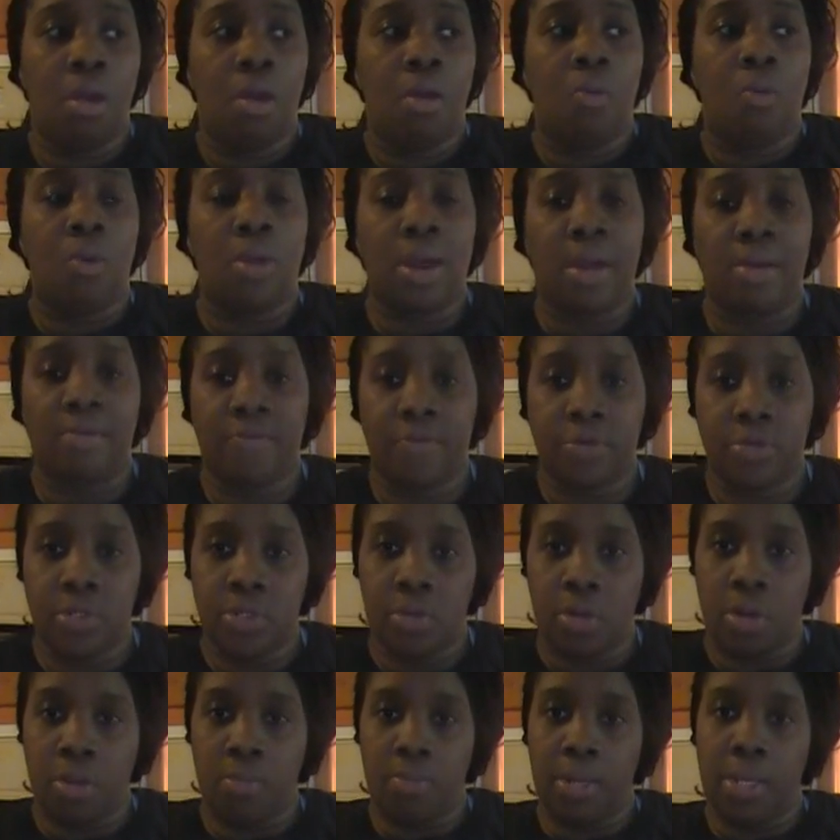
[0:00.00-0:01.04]
when I first
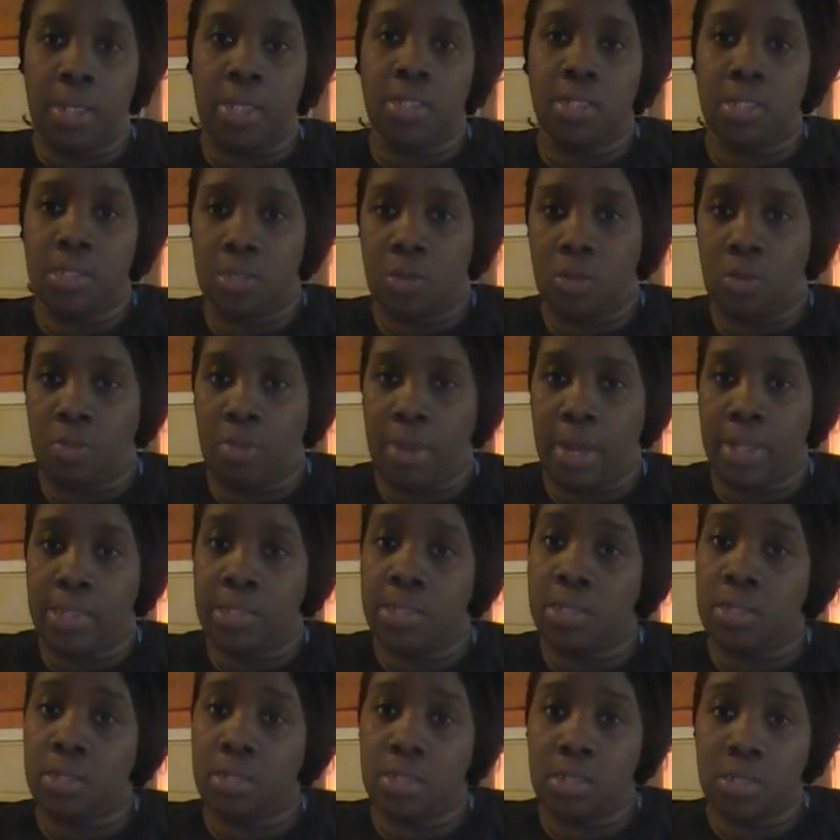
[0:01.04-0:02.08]
started making soap, I
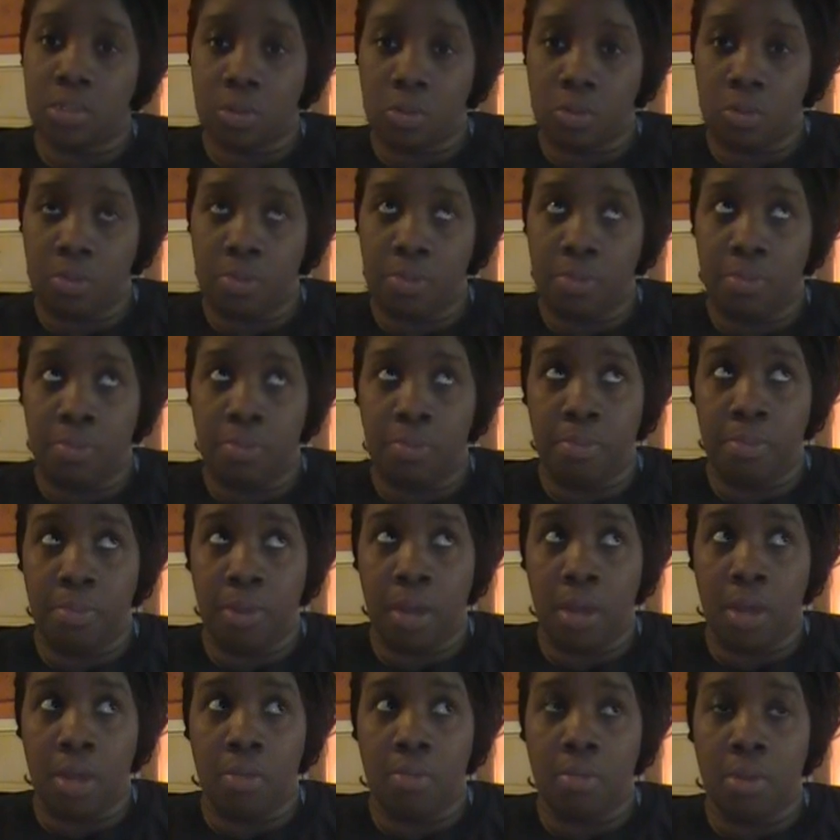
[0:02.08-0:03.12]
took
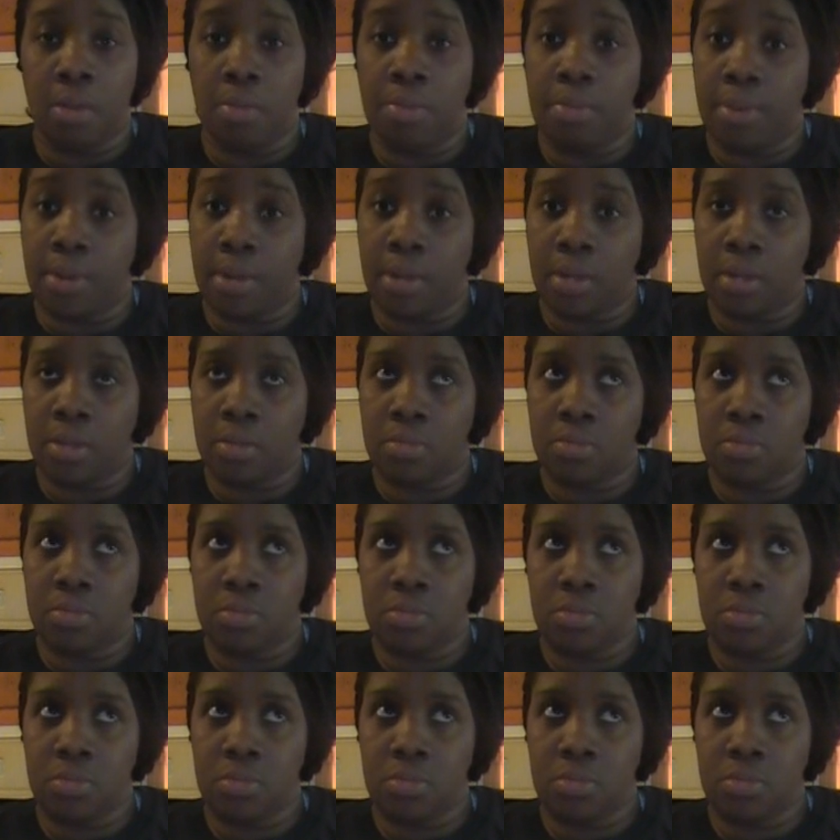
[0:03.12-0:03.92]
a book.